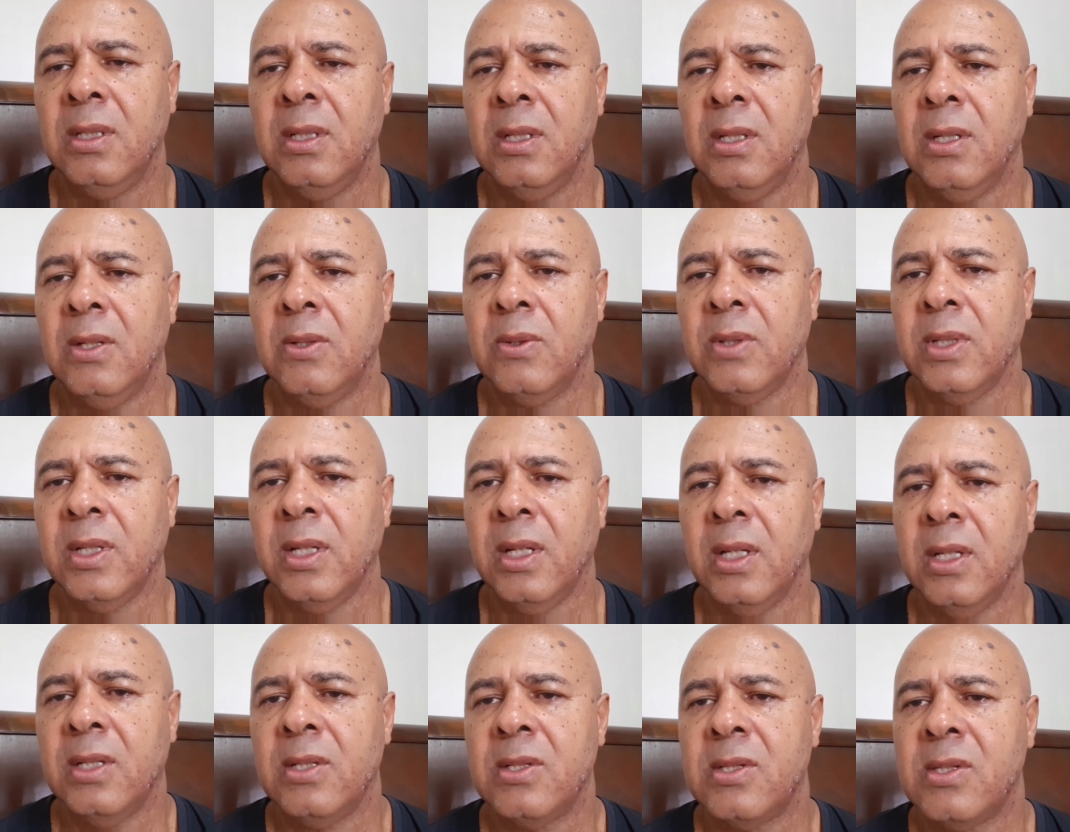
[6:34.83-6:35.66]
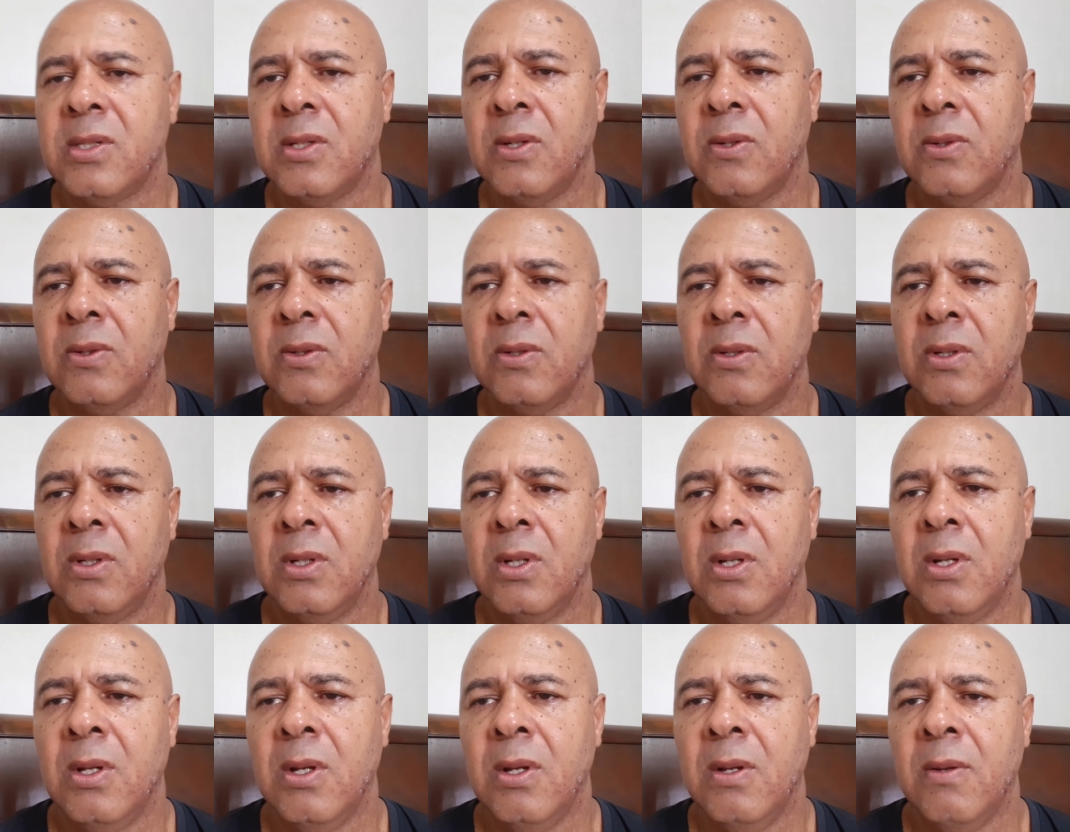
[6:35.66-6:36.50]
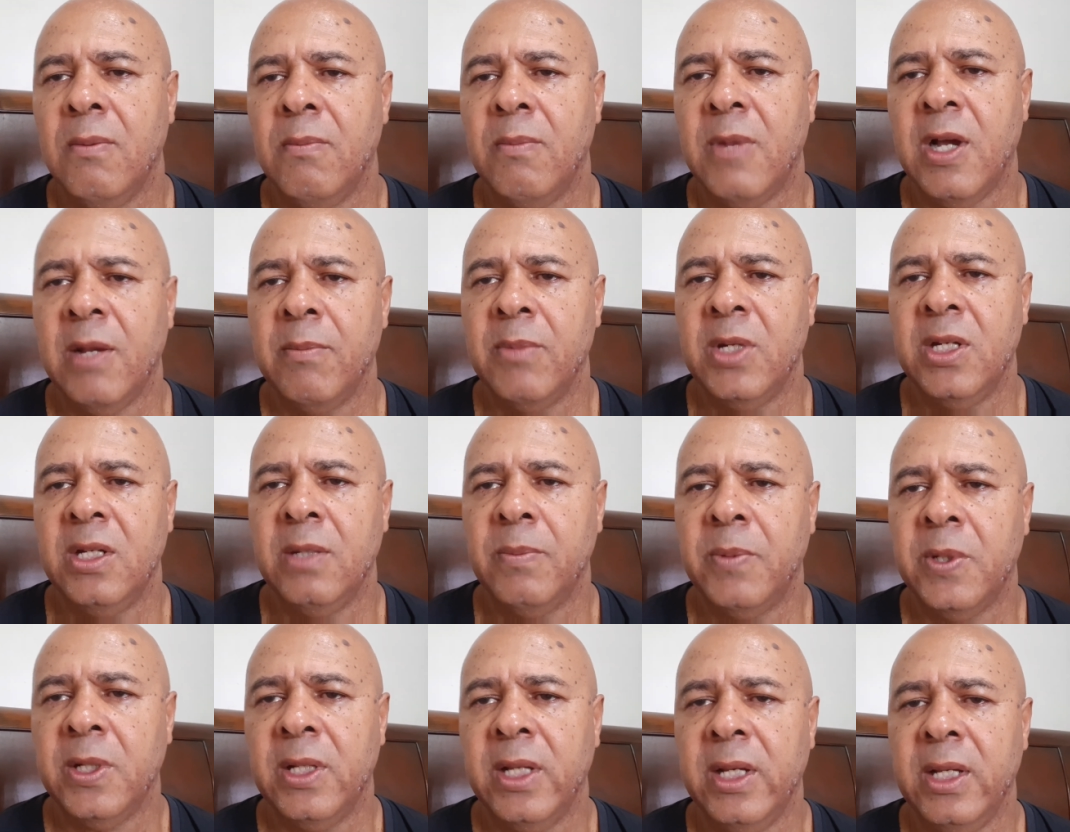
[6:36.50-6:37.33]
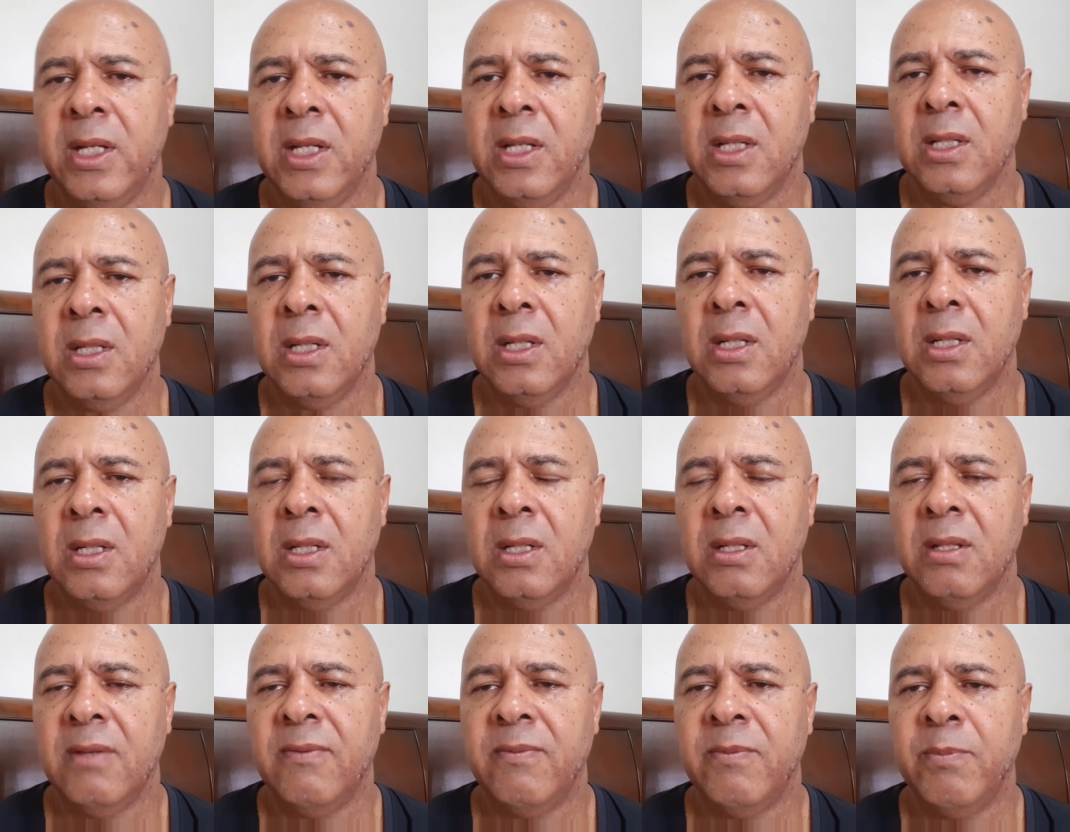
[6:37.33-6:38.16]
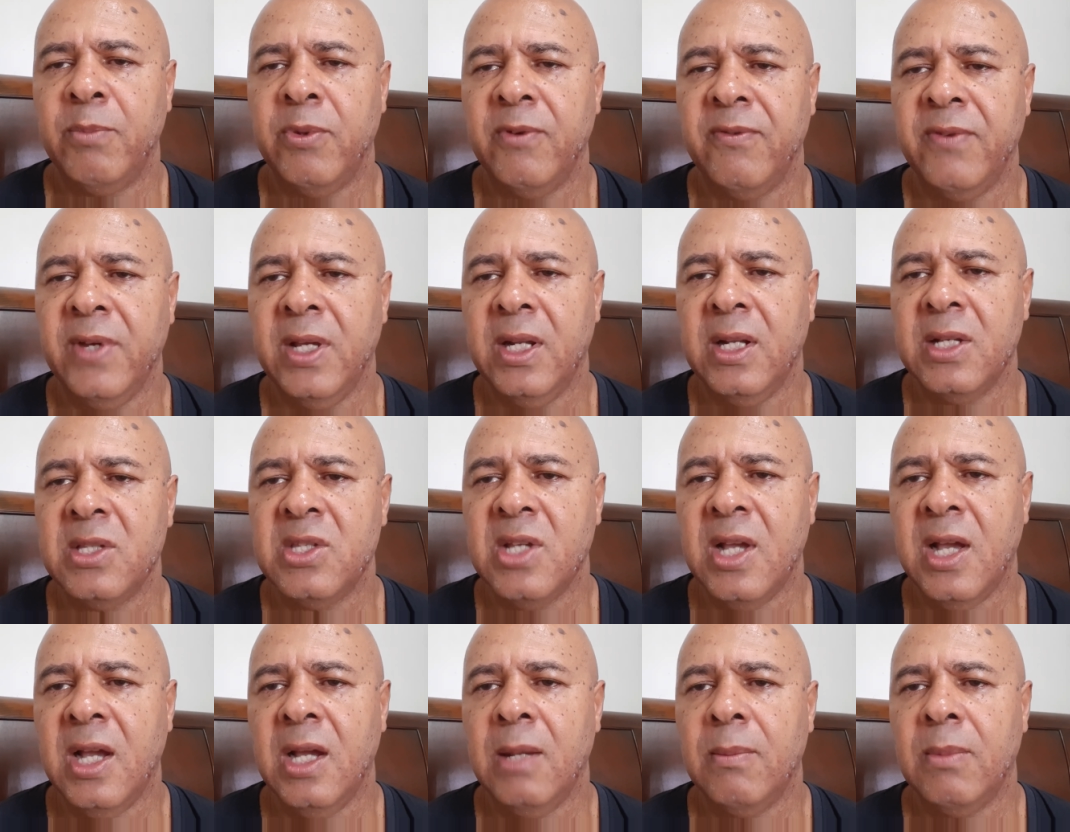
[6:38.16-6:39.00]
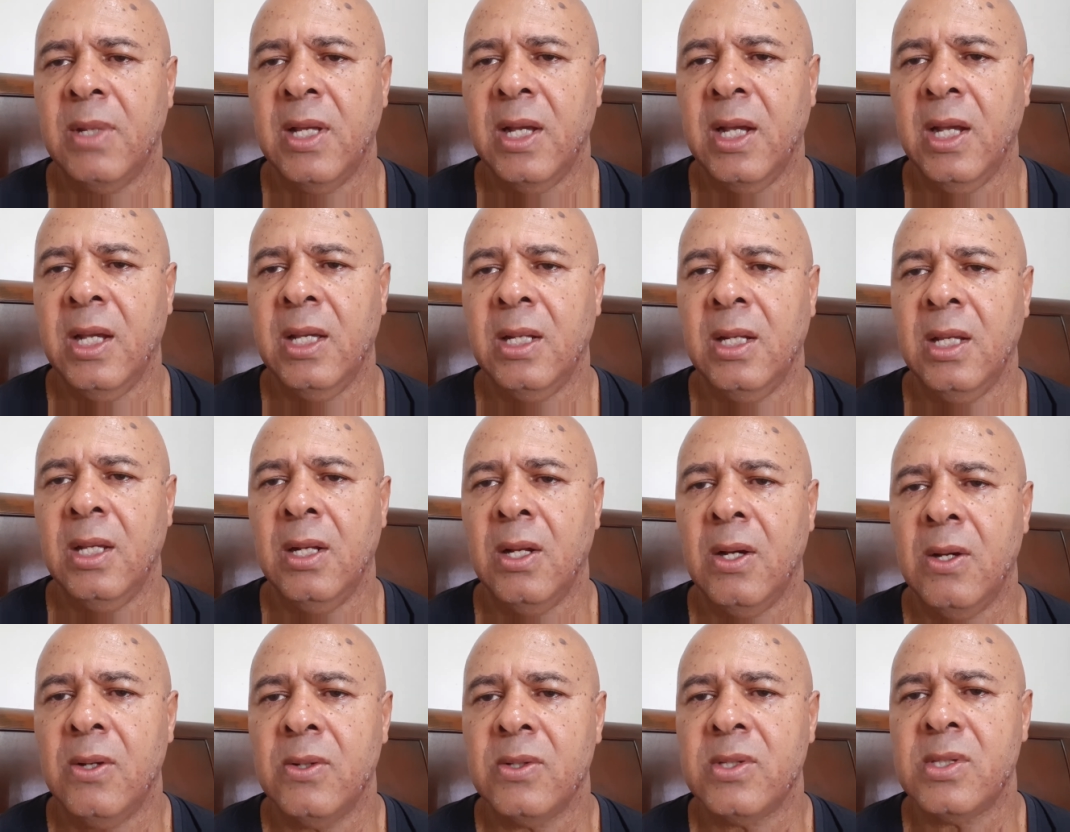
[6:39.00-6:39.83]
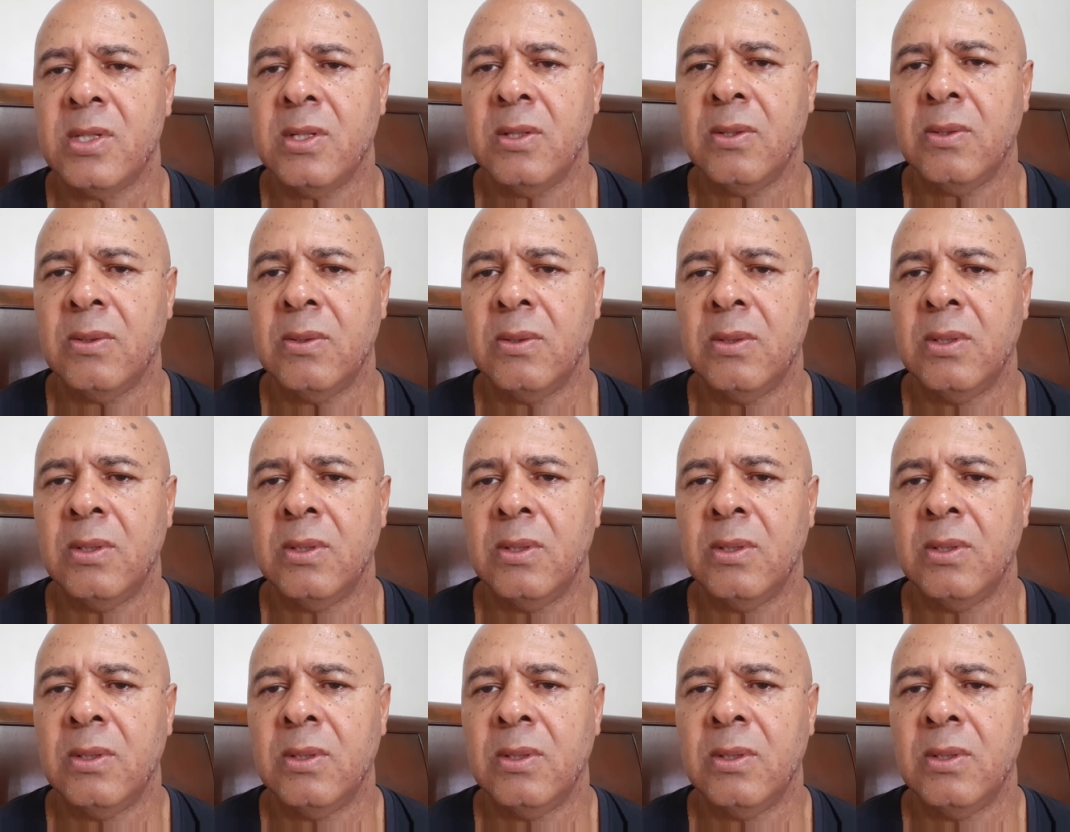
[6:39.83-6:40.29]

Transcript: Okay, so by manipulating the prophetic timeline and also